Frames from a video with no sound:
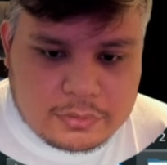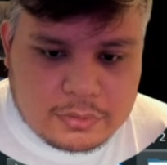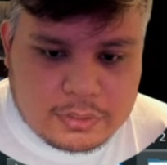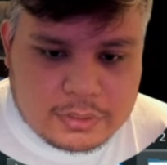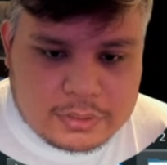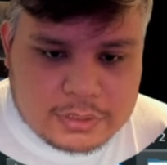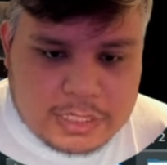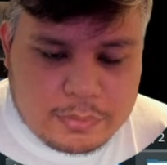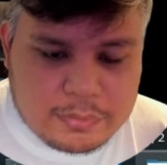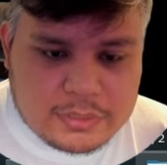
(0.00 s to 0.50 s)

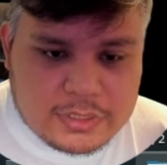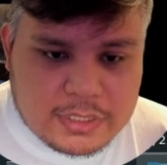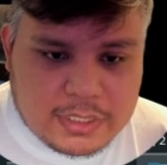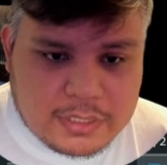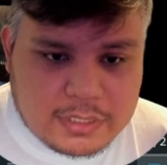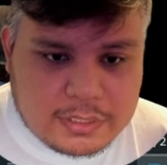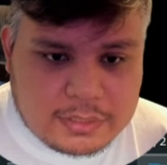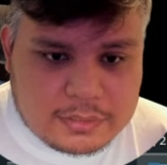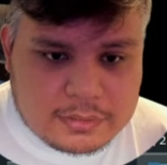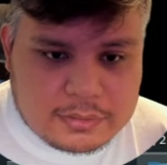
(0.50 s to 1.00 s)
the sound
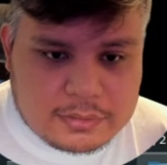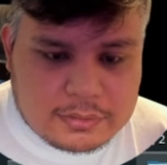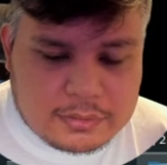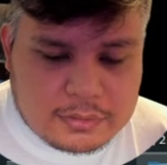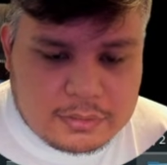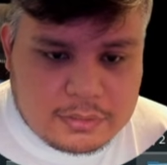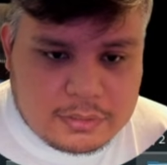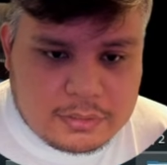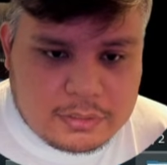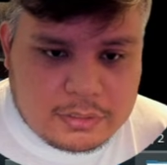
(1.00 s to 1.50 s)
settings,
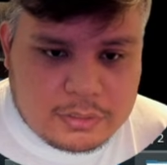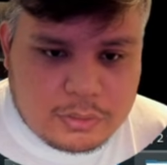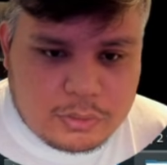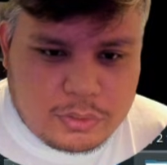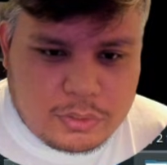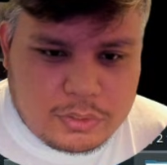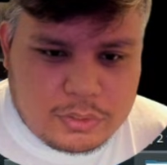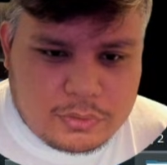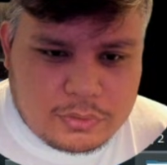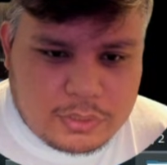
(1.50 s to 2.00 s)

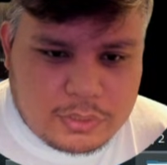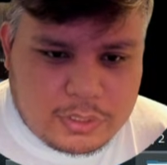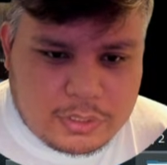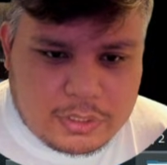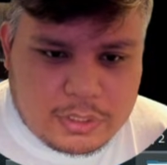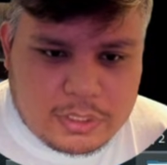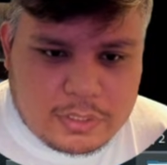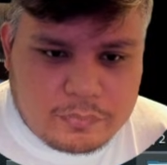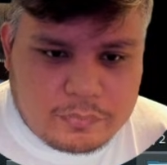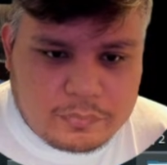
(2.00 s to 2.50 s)
you could
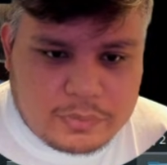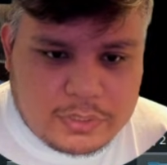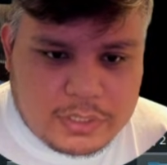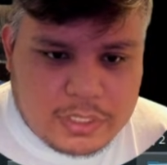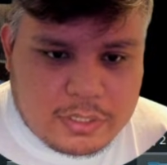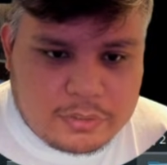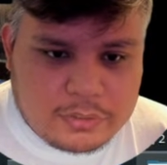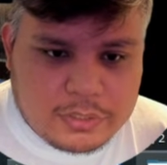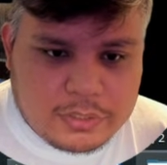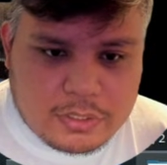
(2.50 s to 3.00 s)
turn off
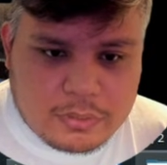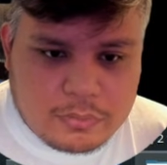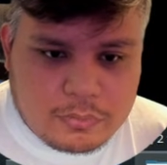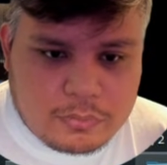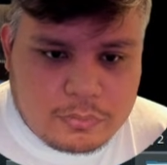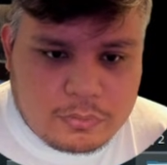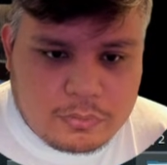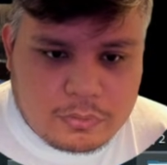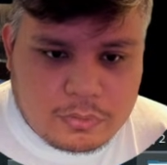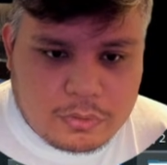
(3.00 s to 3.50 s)
the
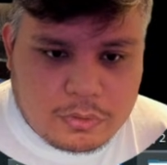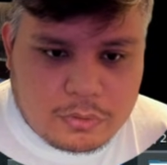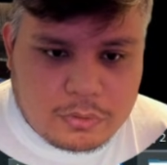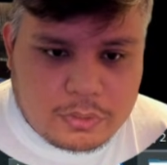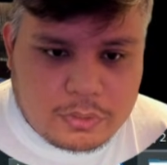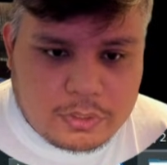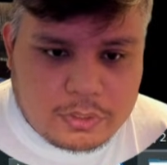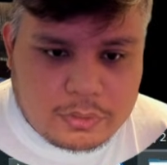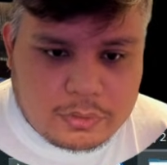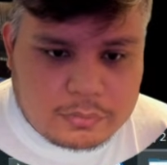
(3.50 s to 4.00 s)
audio
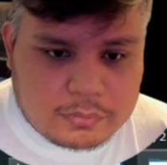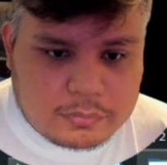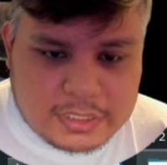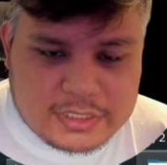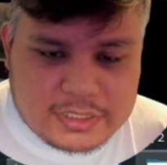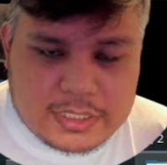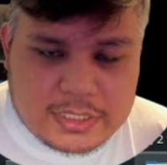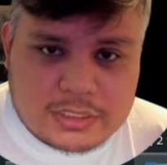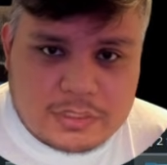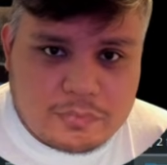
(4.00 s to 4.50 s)
or
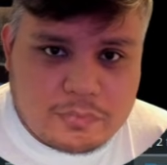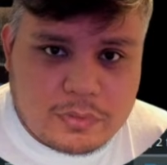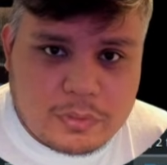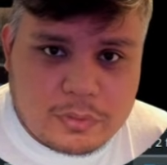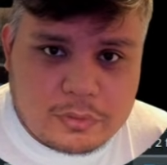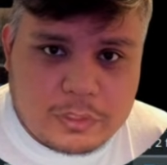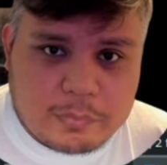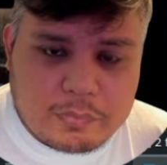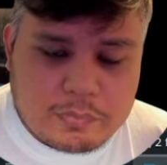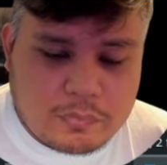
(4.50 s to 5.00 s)
adjust the
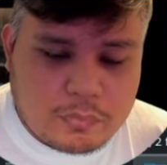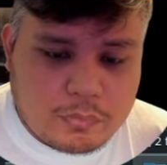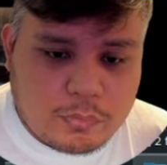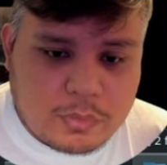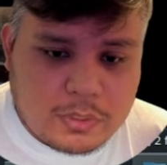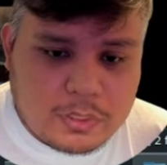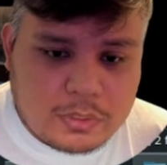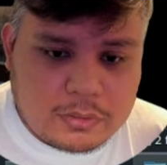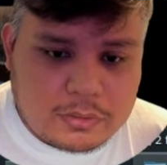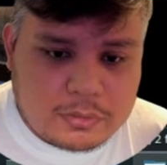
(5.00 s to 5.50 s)
volume if you
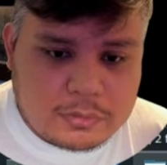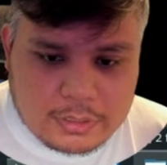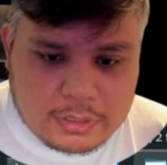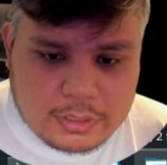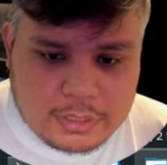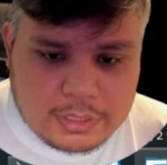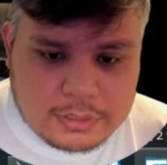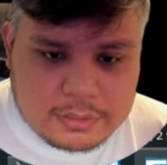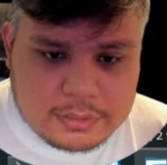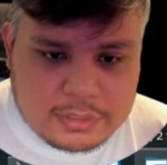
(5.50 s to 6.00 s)
want.
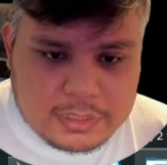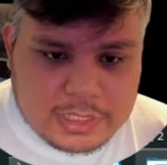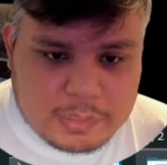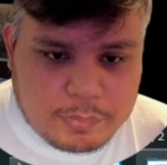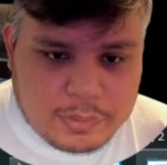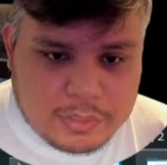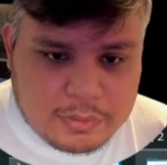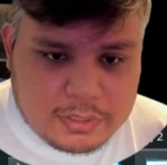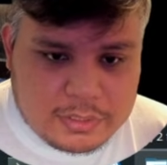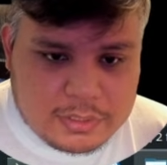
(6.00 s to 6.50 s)
And the
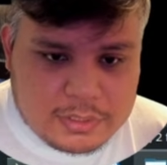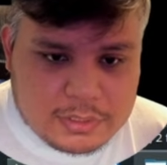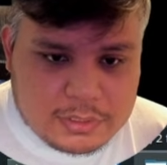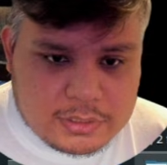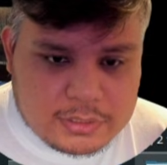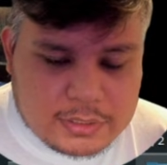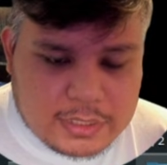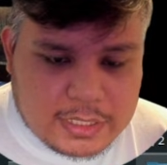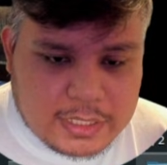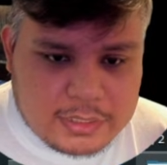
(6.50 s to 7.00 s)
appearance
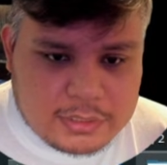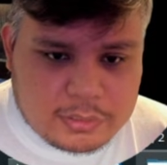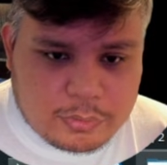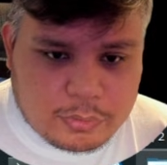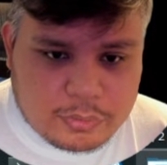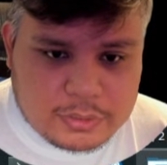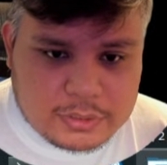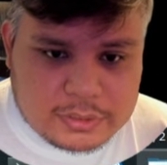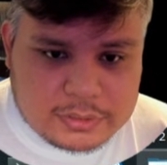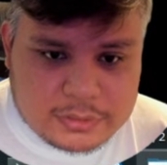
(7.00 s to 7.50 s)
settings
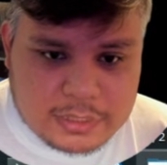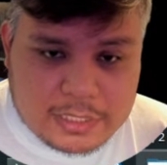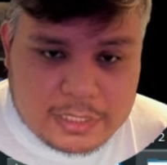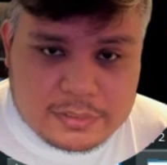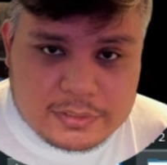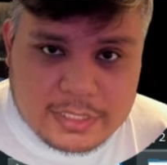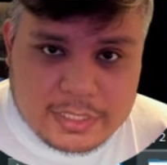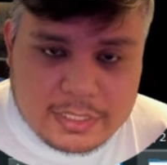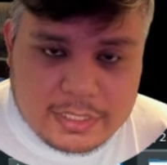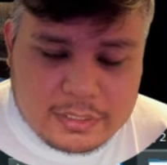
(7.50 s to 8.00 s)
or
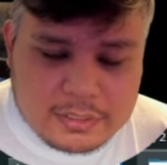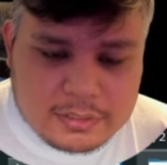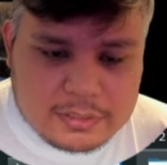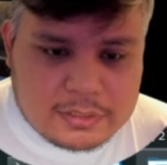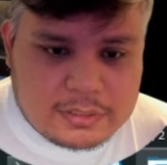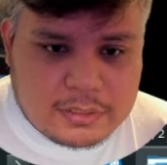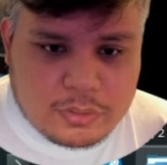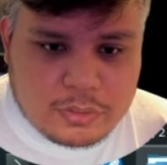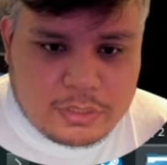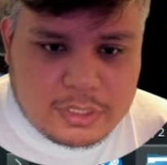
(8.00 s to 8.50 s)
style
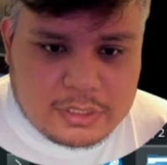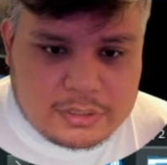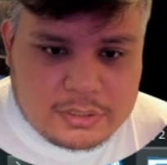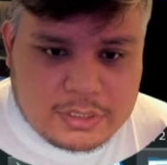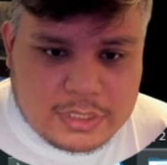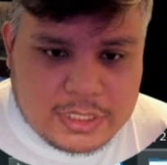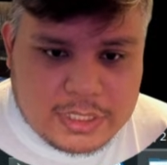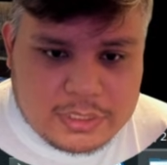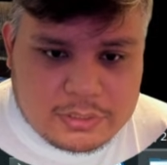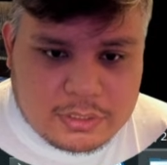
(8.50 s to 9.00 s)
settings, you can
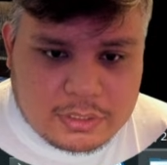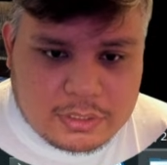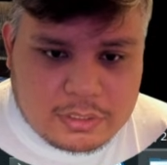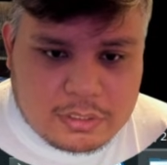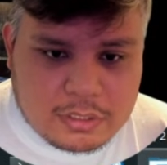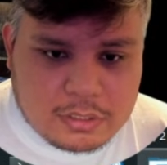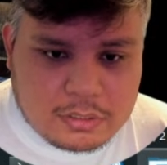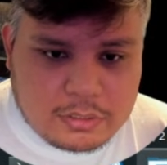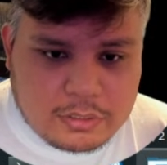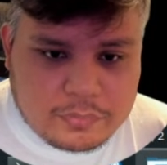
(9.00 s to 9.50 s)
change the
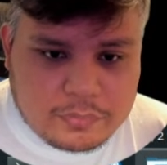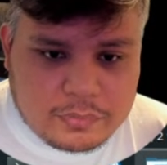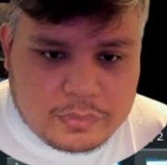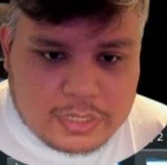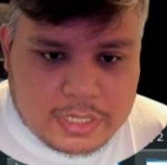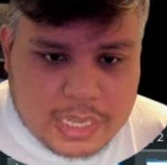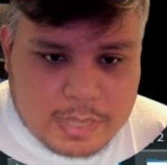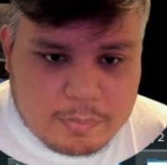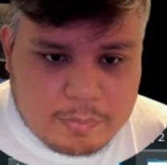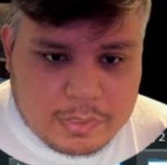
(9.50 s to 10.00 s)
color of
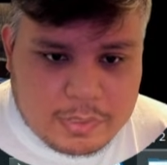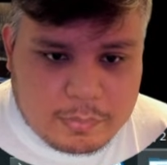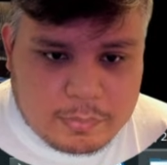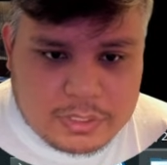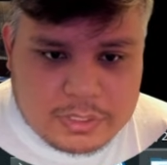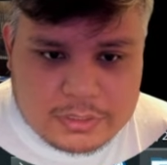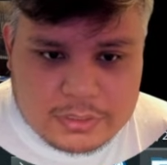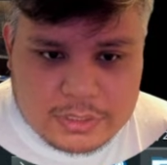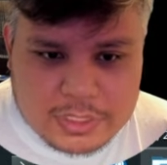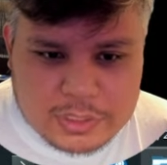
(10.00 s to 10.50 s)
the app. I'm
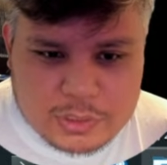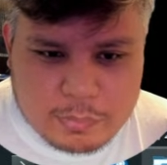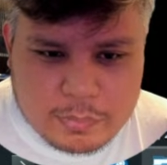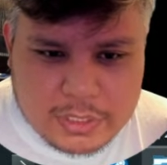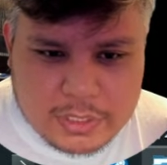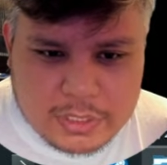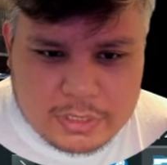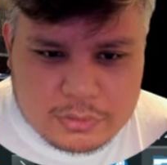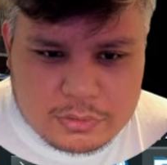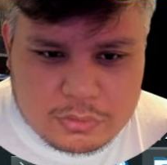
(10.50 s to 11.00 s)
going to change
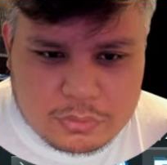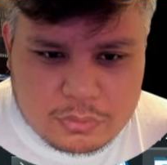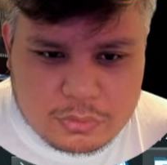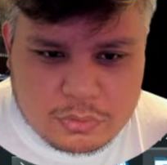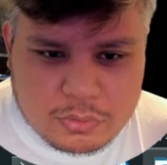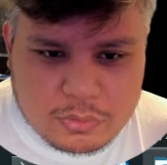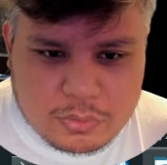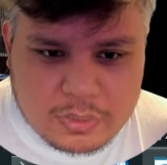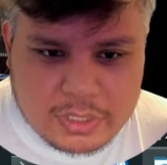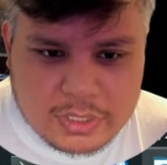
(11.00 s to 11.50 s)
mine to
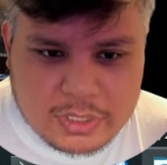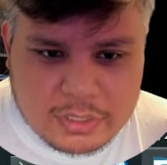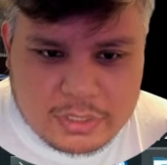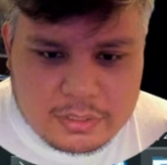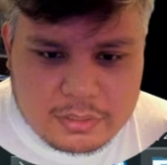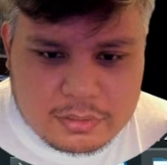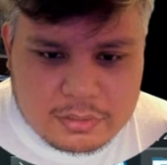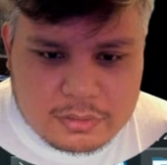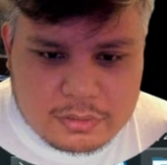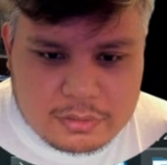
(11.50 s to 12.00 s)
green.